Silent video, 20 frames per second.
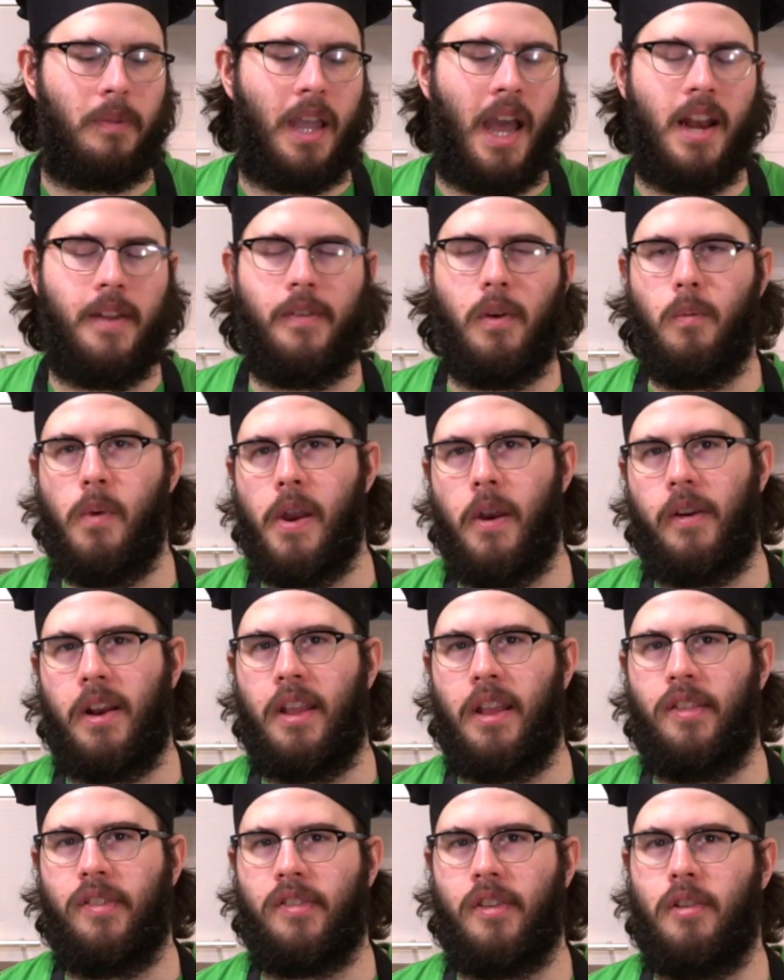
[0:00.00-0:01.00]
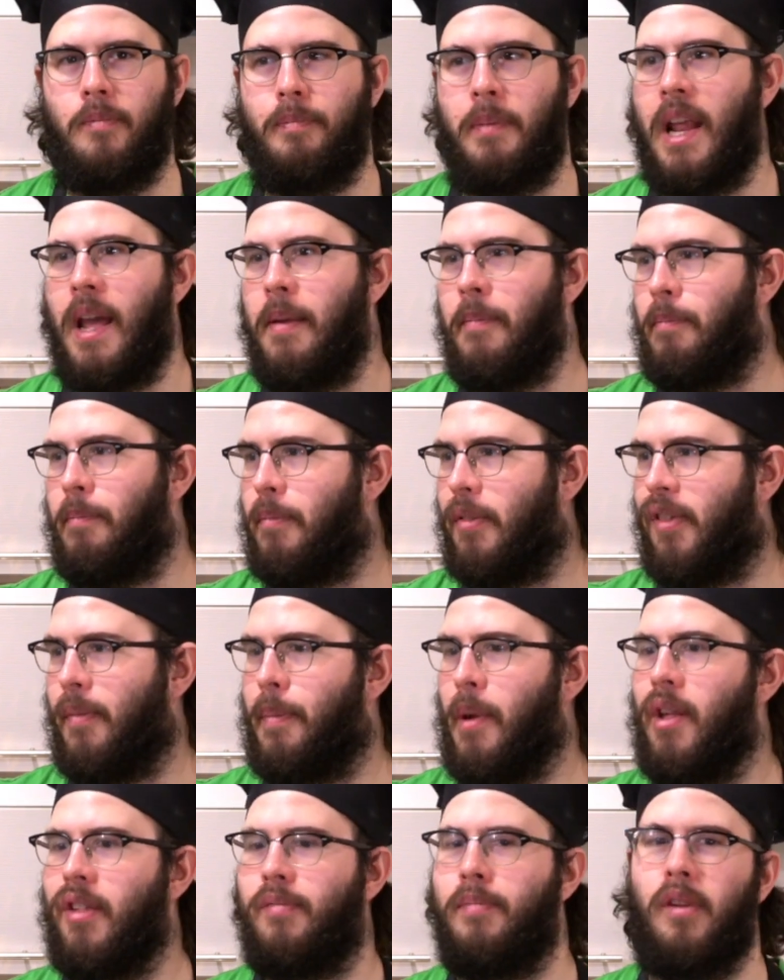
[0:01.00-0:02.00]
kind of a weird insult, but I
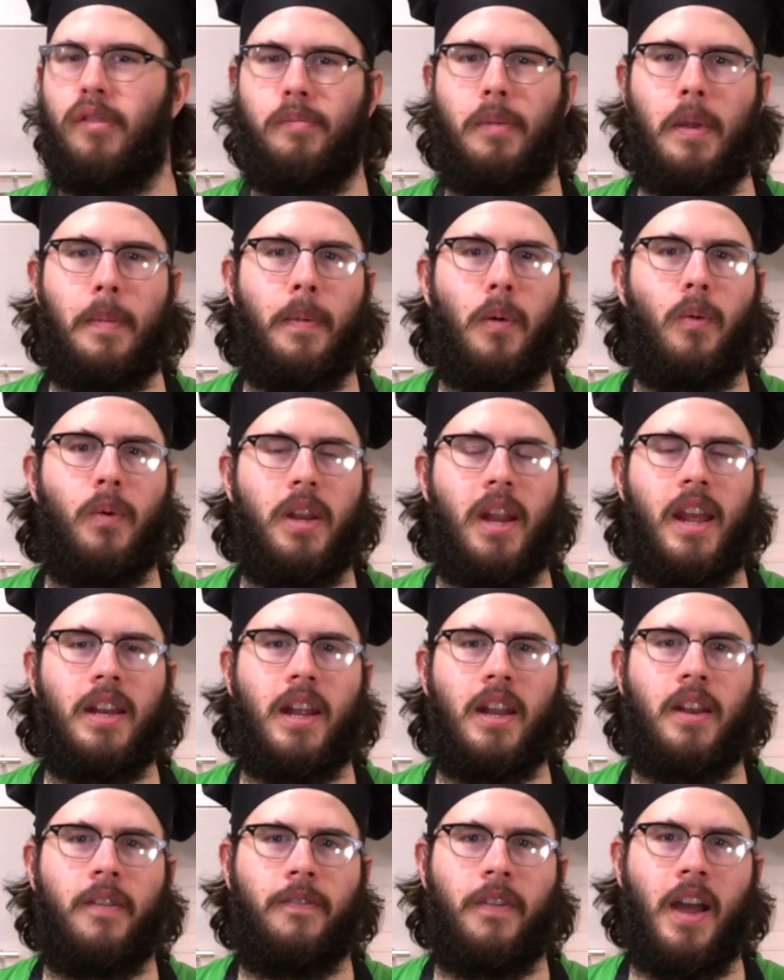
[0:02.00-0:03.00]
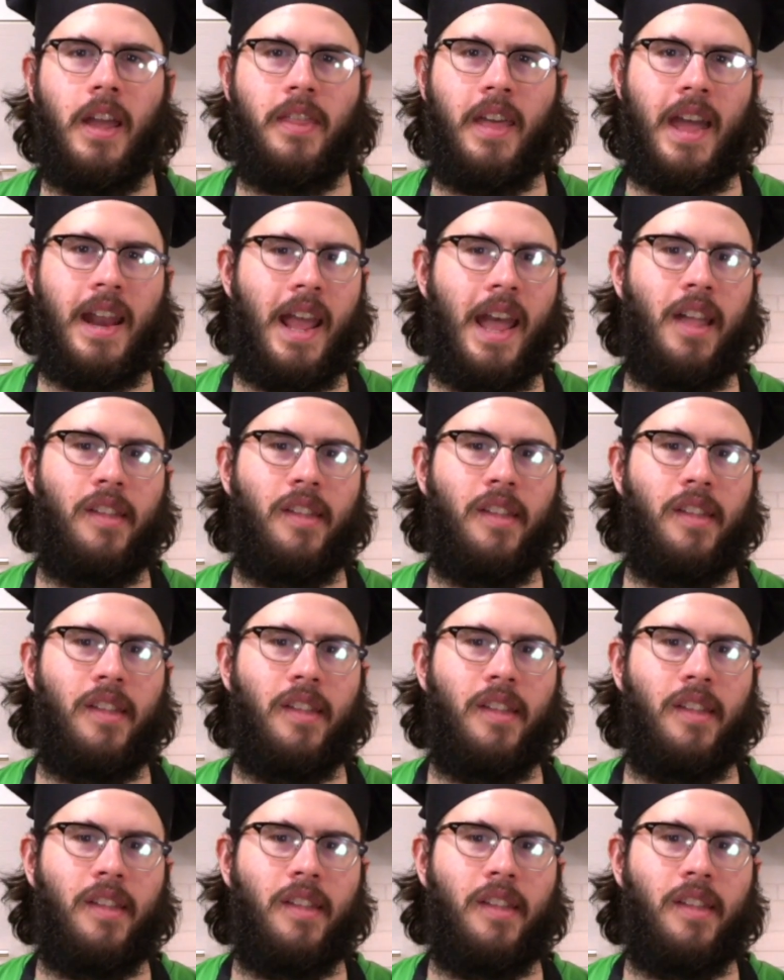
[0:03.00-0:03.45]
suppose most people would identify that